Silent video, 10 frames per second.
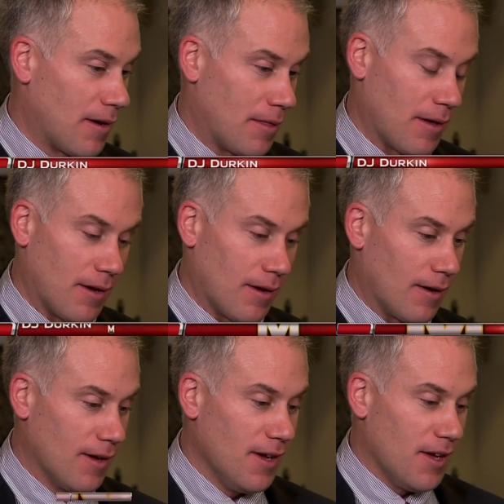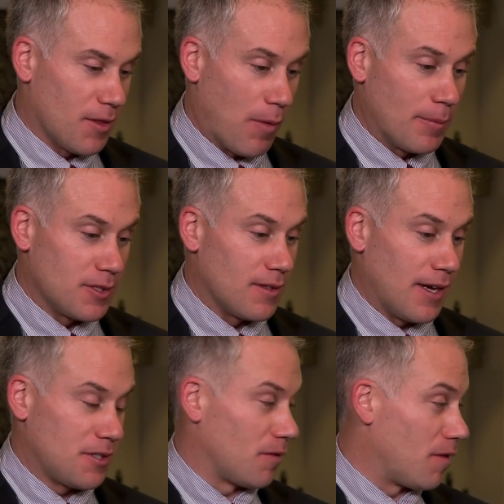I think uh, the
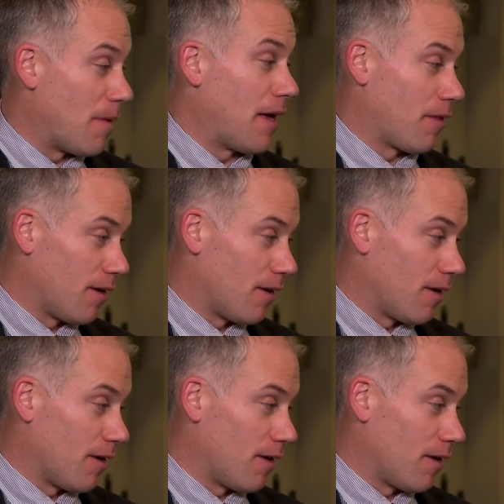representation of DeMatha